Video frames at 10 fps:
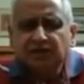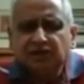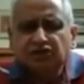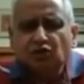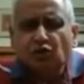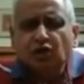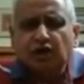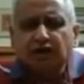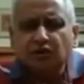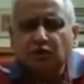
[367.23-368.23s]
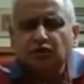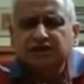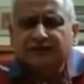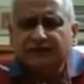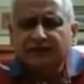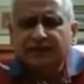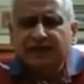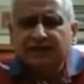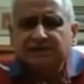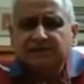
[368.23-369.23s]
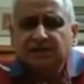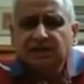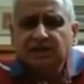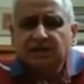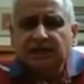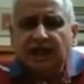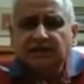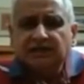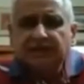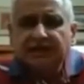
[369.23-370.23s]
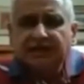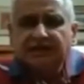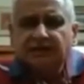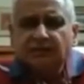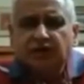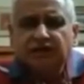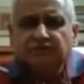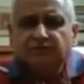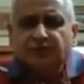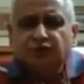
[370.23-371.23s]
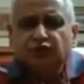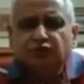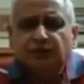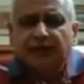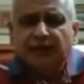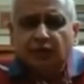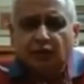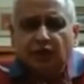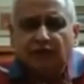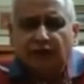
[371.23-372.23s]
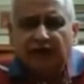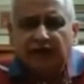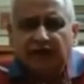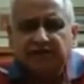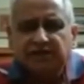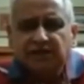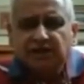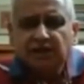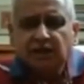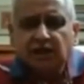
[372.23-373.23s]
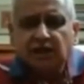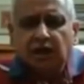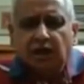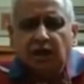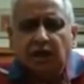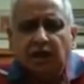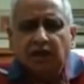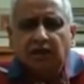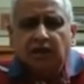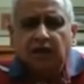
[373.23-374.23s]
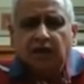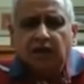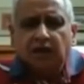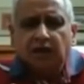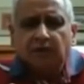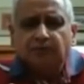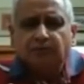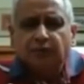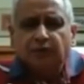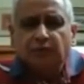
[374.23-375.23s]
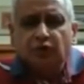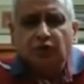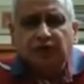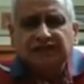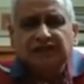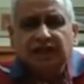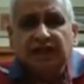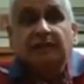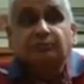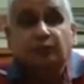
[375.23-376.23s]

There's no conclusive evidence that the antibodies produced by coronavirus are immunological and